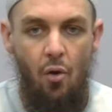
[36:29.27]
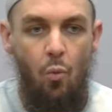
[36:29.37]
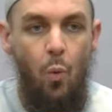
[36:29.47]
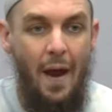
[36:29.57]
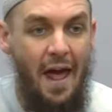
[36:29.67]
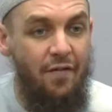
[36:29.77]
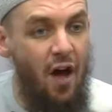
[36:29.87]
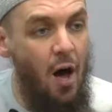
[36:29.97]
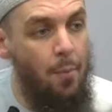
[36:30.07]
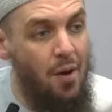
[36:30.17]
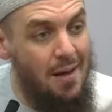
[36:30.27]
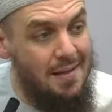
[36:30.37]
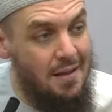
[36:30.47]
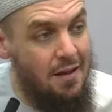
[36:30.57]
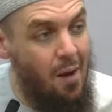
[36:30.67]
Whenever a
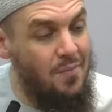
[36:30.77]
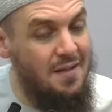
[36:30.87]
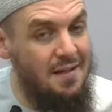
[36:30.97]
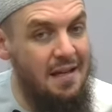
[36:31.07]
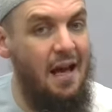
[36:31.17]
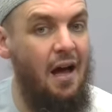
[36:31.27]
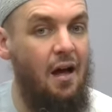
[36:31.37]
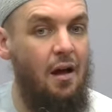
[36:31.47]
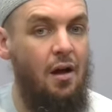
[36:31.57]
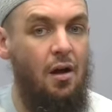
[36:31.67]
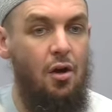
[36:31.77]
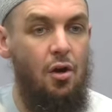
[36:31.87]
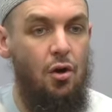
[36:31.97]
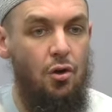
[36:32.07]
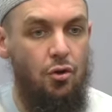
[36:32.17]
person comes near
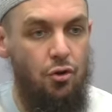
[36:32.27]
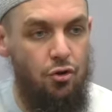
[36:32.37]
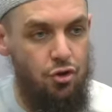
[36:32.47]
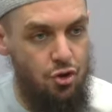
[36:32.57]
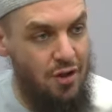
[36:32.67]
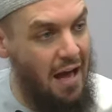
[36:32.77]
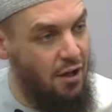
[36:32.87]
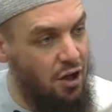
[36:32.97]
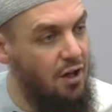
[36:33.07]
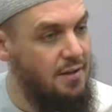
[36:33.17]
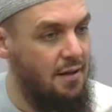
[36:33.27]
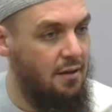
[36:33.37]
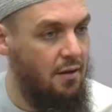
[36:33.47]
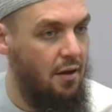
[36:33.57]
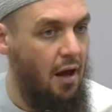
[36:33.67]
to that curtain,
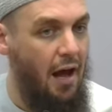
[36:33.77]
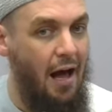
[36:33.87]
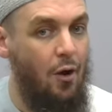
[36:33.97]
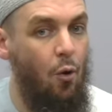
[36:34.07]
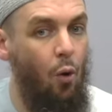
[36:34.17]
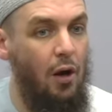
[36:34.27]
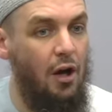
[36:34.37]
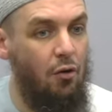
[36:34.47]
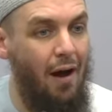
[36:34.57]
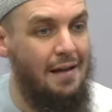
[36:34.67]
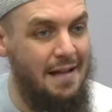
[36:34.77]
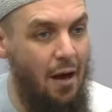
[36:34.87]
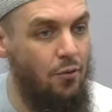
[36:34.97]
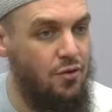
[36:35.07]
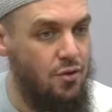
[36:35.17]
a caller cries
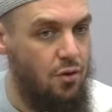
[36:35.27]
out